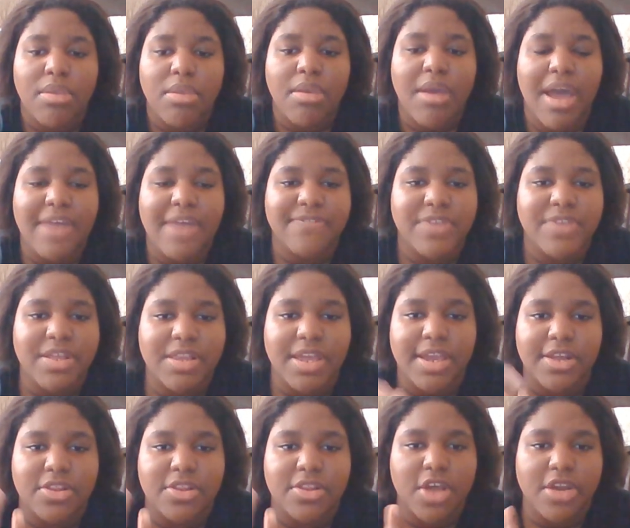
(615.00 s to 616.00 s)
I feel like
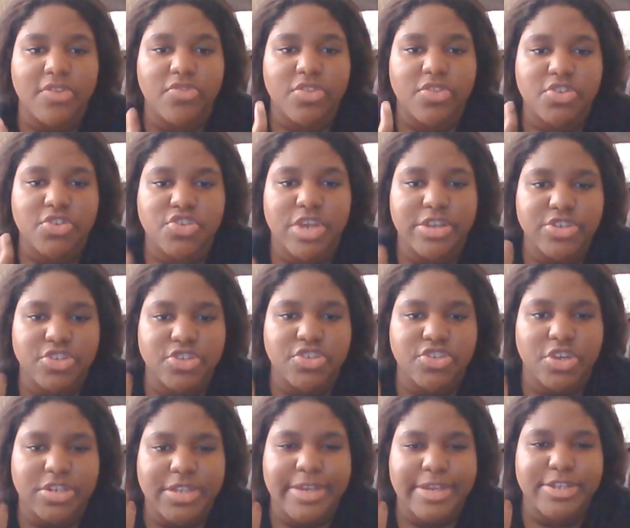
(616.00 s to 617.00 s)
a lot of the judges
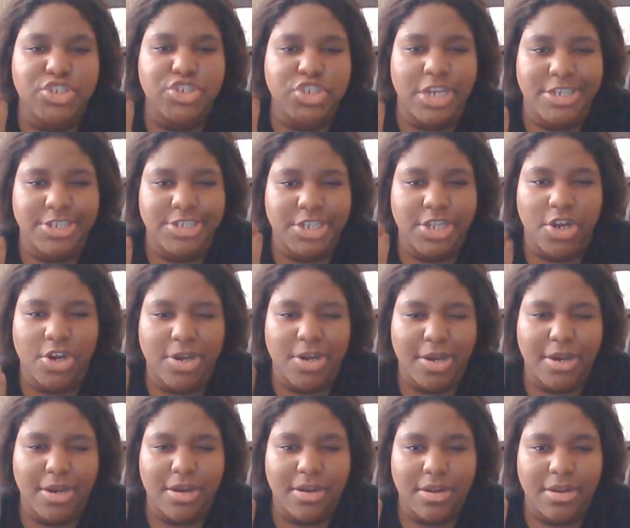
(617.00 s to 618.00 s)
are, like, judging
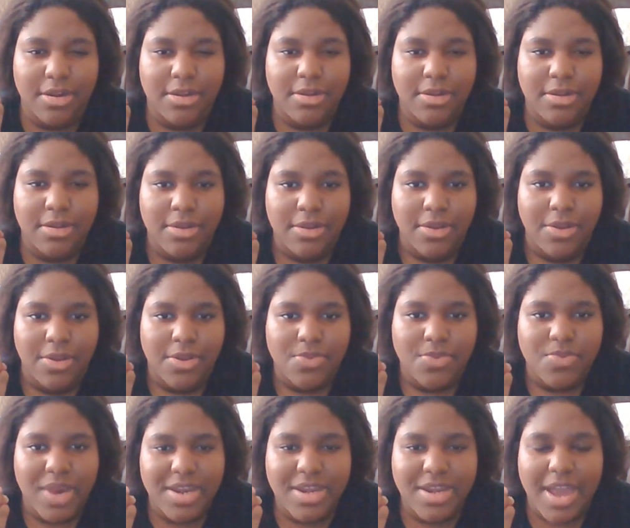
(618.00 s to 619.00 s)
her
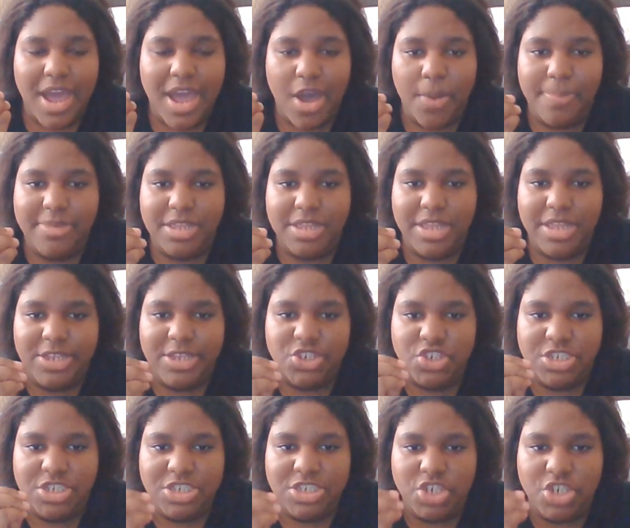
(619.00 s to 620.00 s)
right now, but, like,
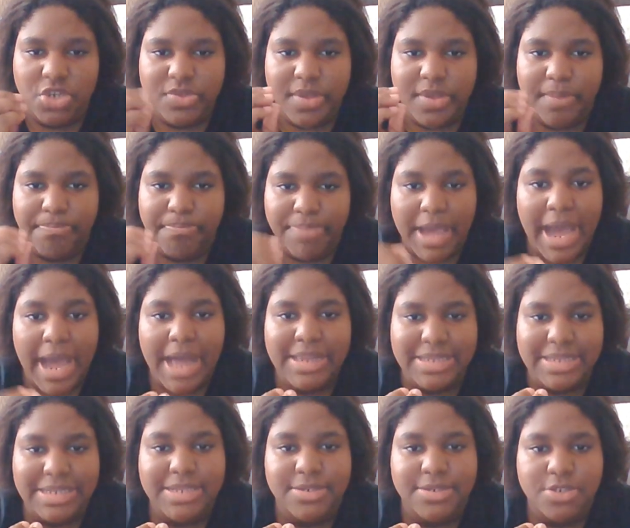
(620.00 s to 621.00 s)
she chose a
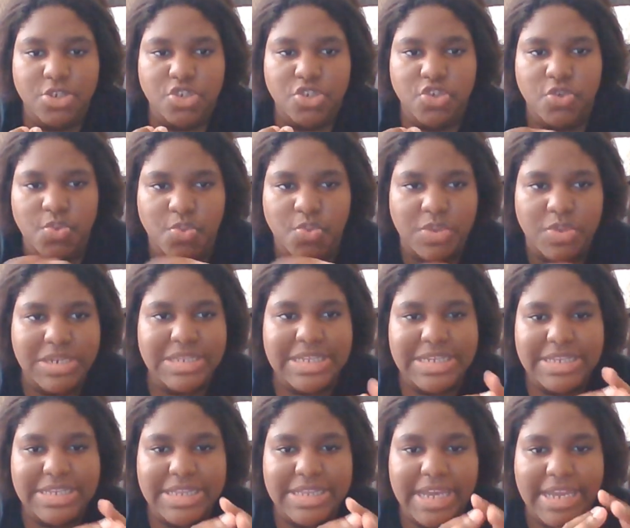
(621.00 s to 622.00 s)
ballad to
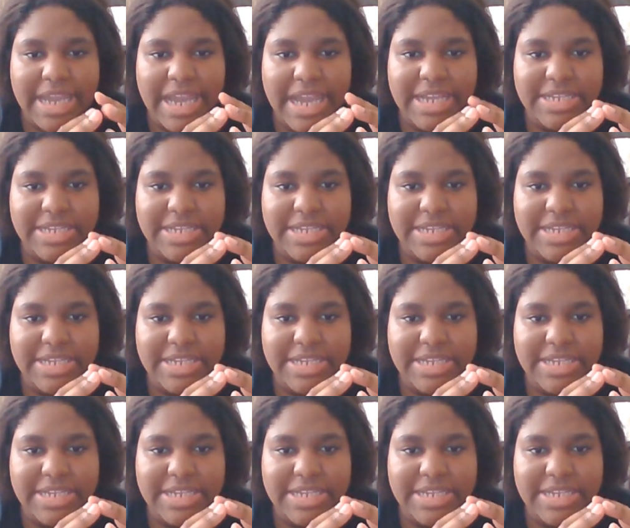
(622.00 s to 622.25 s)
really, like,